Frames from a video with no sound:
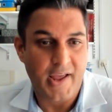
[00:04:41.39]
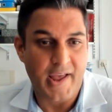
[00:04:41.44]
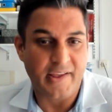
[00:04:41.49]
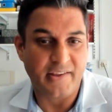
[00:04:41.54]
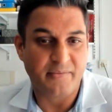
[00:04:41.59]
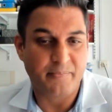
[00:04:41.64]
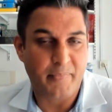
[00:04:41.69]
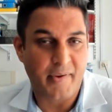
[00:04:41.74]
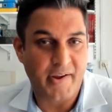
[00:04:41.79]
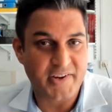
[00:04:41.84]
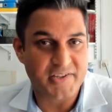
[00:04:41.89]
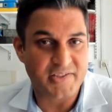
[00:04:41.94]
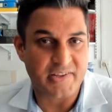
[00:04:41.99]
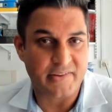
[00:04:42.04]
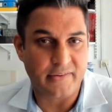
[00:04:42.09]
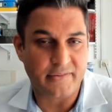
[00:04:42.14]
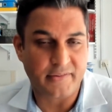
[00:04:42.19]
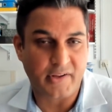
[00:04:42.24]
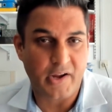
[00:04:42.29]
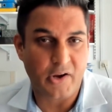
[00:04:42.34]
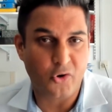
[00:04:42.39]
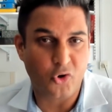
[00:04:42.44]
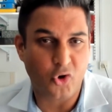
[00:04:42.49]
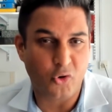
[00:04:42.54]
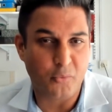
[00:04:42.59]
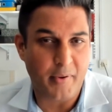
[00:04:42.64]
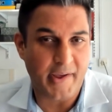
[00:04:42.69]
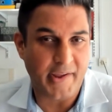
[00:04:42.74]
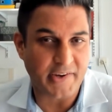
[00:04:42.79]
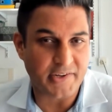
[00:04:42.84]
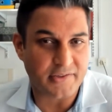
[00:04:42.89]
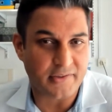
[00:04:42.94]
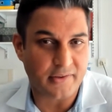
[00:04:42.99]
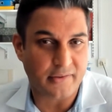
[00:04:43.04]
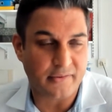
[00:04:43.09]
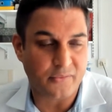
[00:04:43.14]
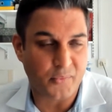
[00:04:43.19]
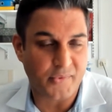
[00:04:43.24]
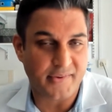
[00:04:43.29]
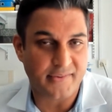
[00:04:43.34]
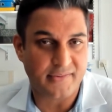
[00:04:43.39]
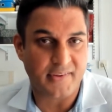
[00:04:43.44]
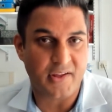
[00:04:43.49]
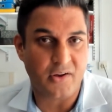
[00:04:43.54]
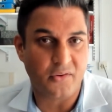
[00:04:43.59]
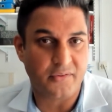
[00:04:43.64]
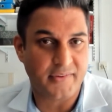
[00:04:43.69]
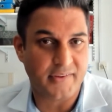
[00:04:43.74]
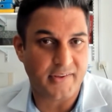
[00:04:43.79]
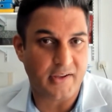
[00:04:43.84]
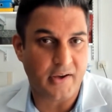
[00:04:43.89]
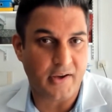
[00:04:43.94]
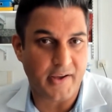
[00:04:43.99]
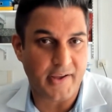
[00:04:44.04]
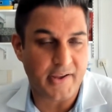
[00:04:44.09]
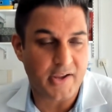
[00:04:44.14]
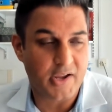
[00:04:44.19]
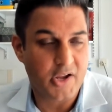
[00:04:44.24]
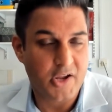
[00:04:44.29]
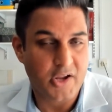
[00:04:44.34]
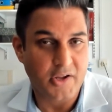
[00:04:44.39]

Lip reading: especially this cohort patients with CLTI